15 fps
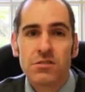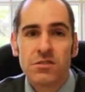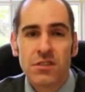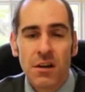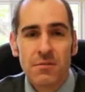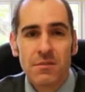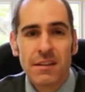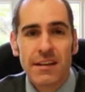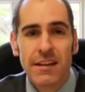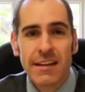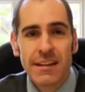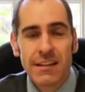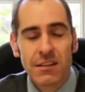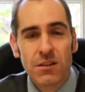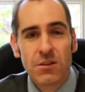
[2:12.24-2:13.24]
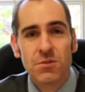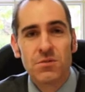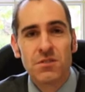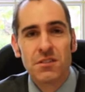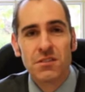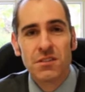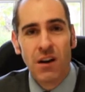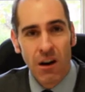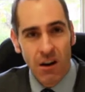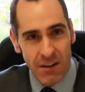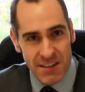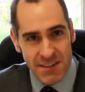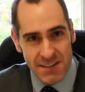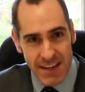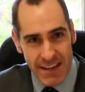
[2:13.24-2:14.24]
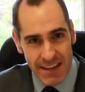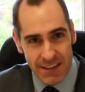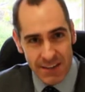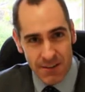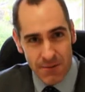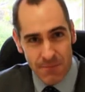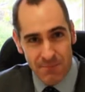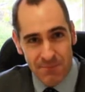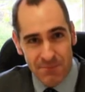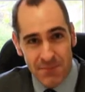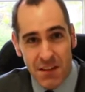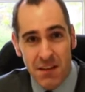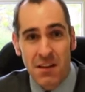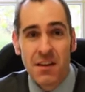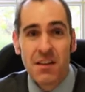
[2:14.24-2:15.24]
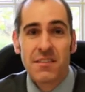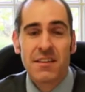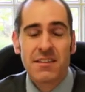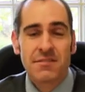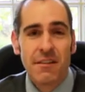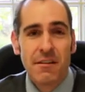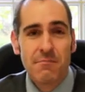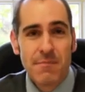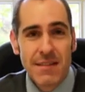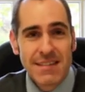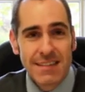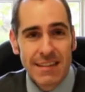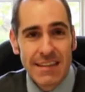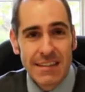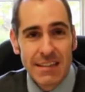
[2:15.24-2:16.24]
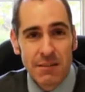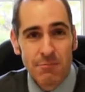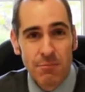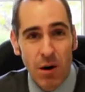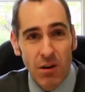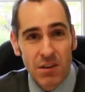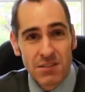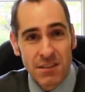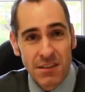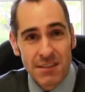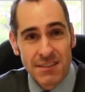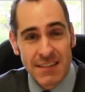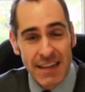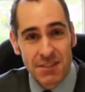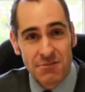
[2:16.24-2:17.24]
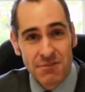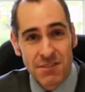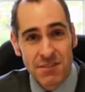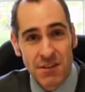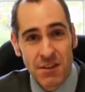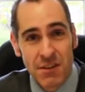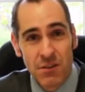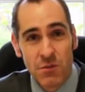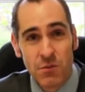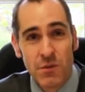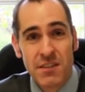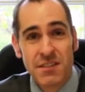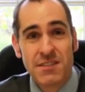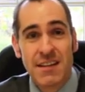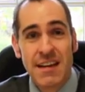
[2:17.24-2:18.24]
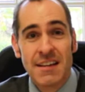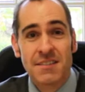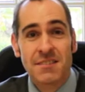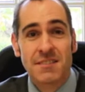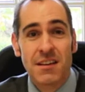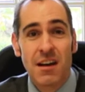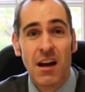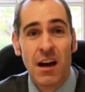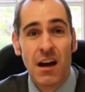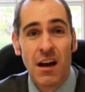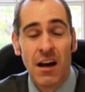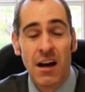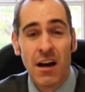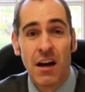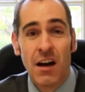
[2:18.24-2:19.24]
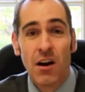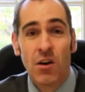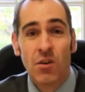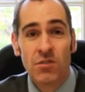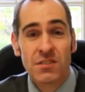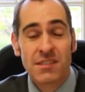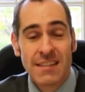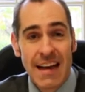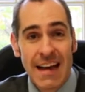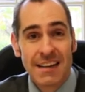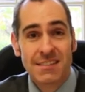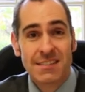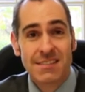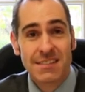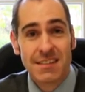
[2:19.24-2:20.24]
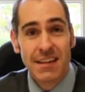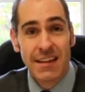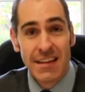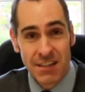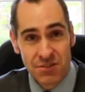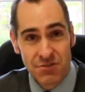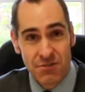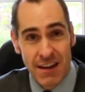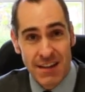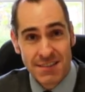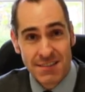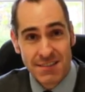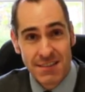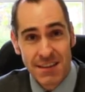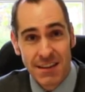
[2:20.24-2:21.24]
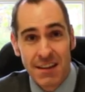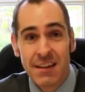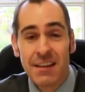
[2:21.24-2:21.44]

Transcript: Don't include your ISA income. There's a very misleading box on a tax return which says untaxed interest.